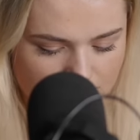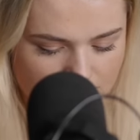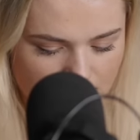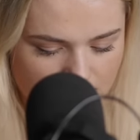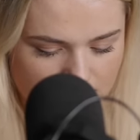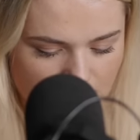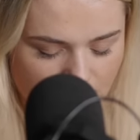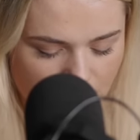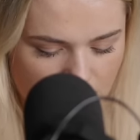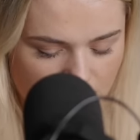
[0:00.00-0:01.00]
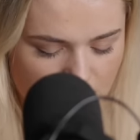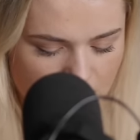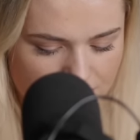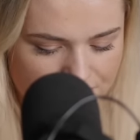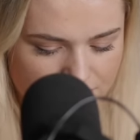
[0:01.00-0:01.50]
6, 7,
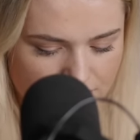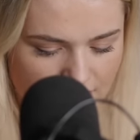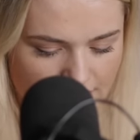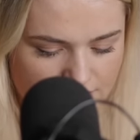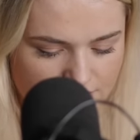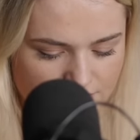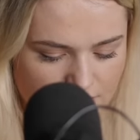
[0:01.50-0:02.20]
8.